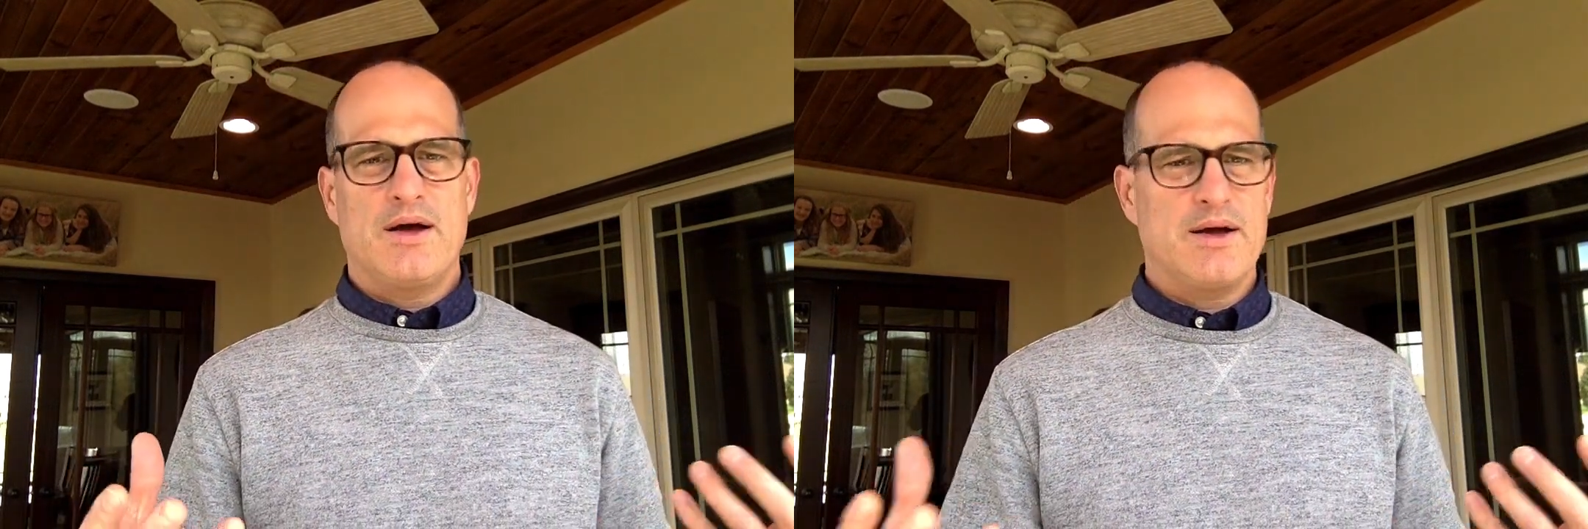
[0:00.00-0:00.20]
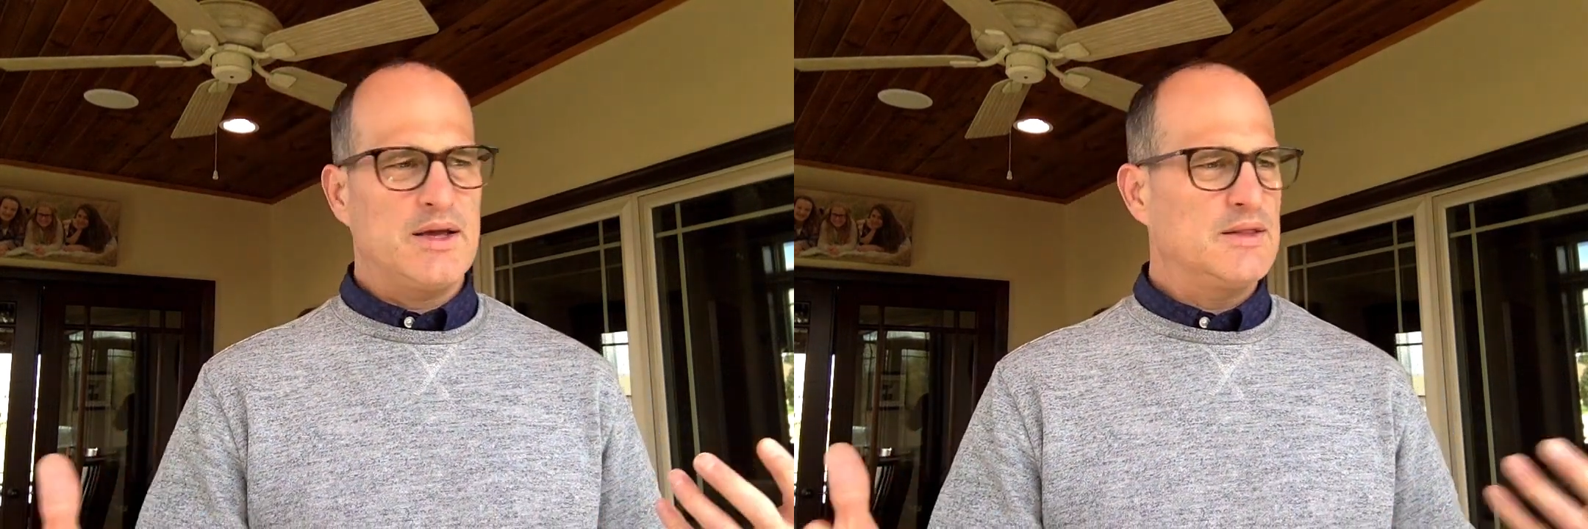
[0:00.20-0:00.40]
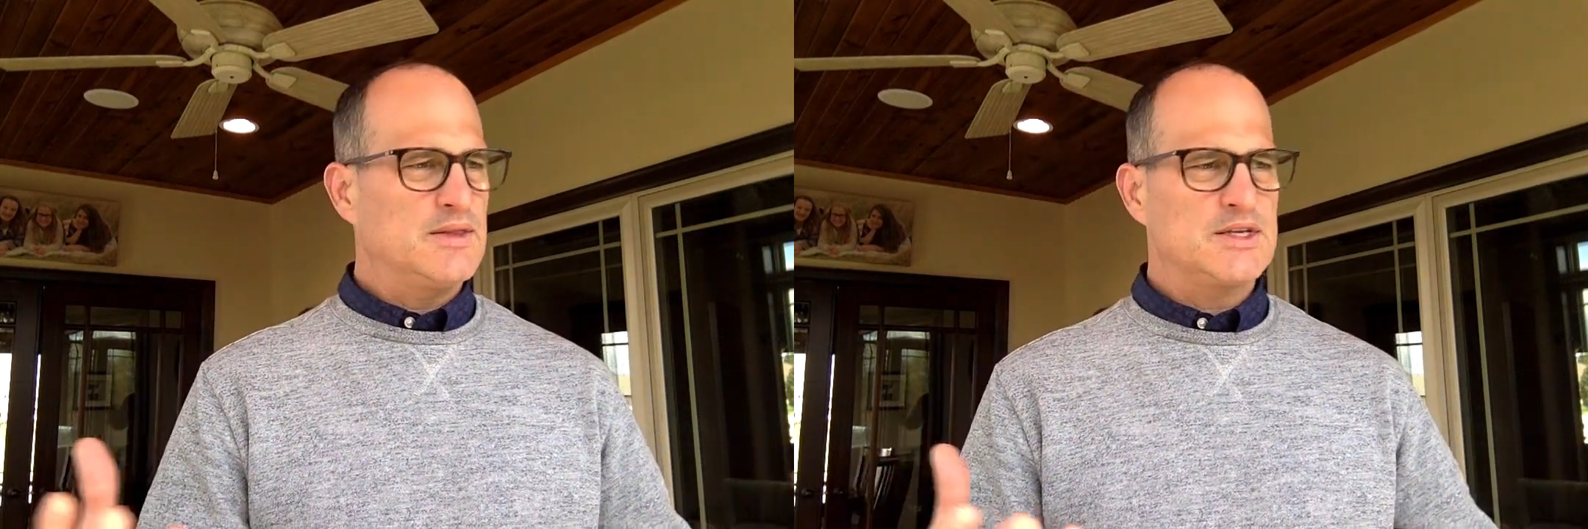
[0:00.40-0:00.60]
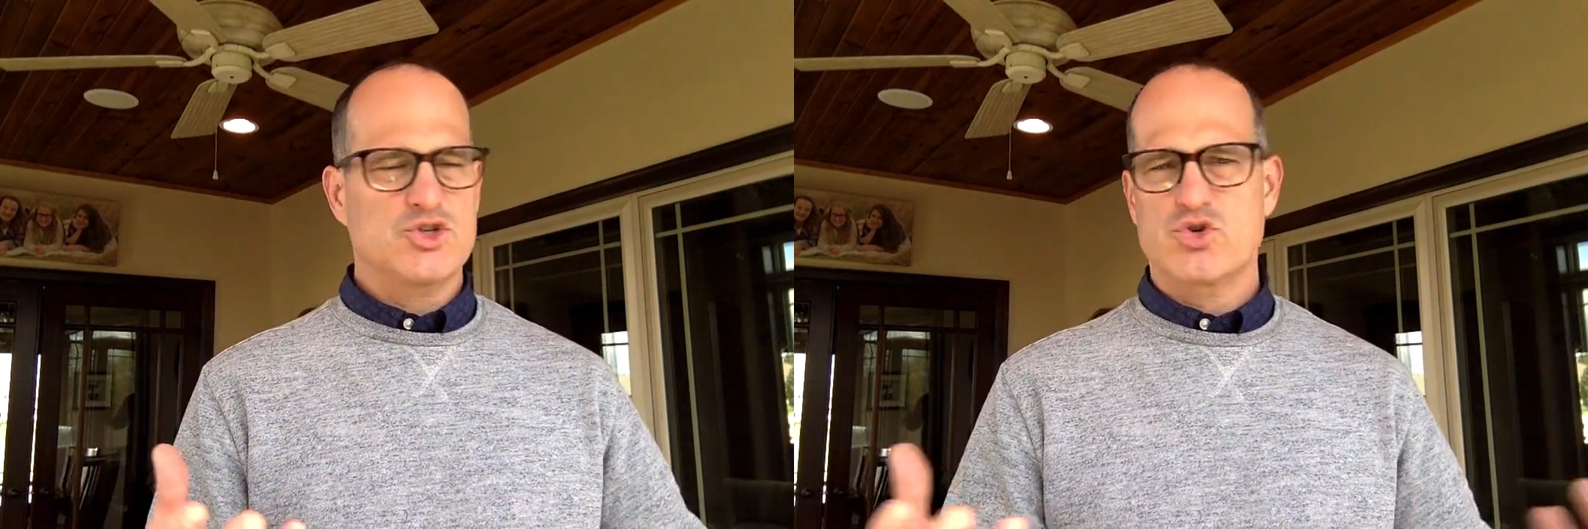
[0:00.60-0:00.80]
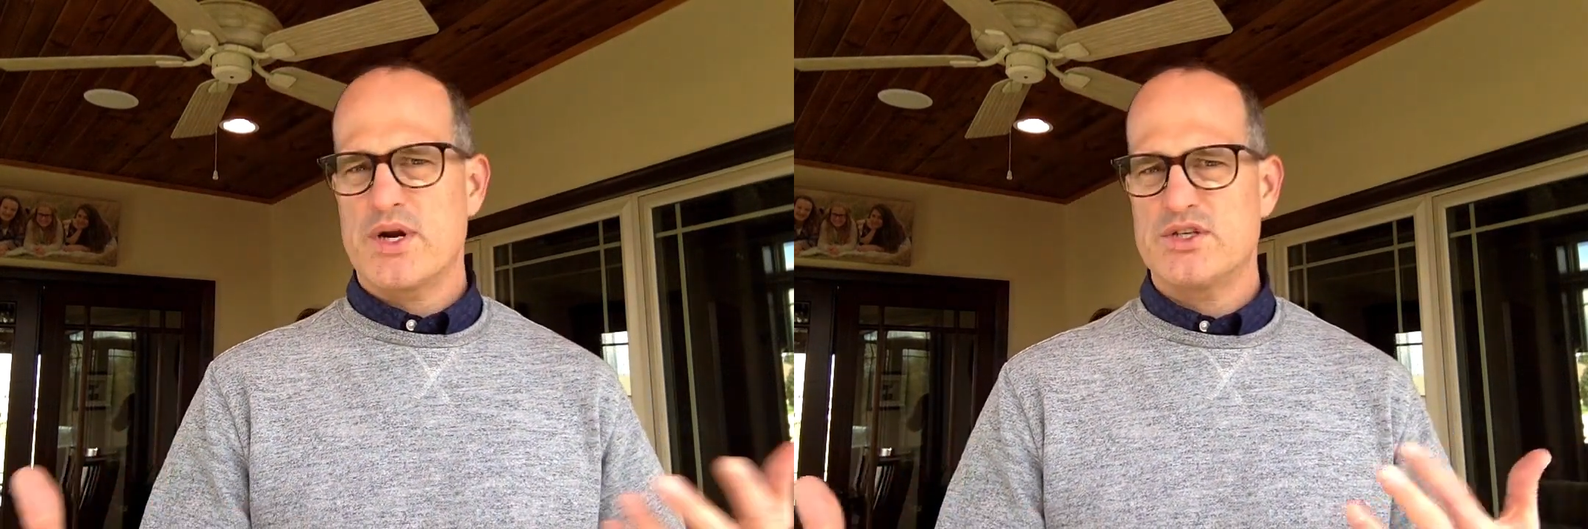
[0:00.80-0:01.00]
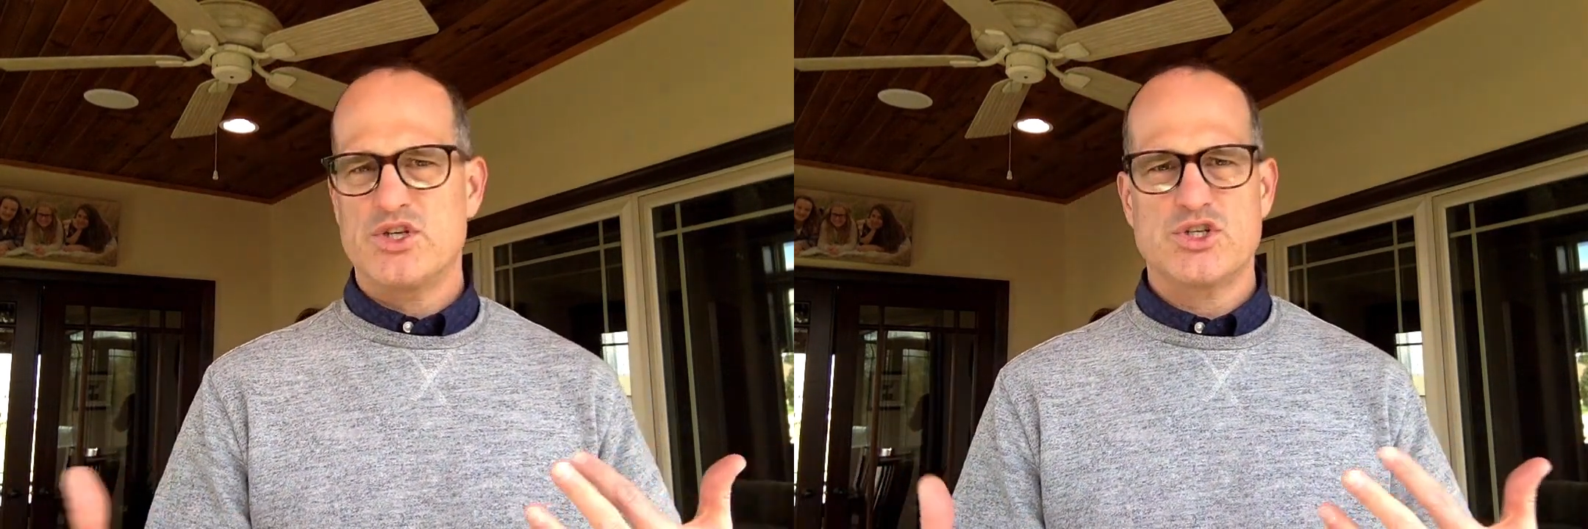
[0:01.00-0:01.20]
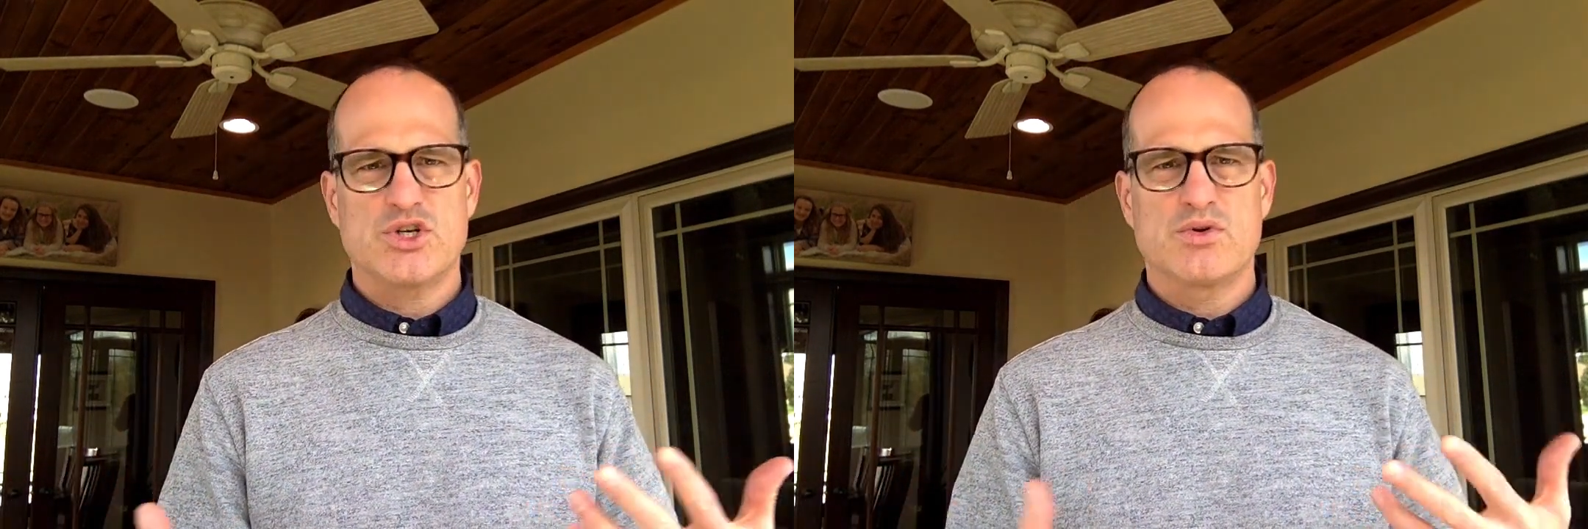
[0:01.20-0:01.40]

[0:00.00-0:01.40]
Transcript: in this transition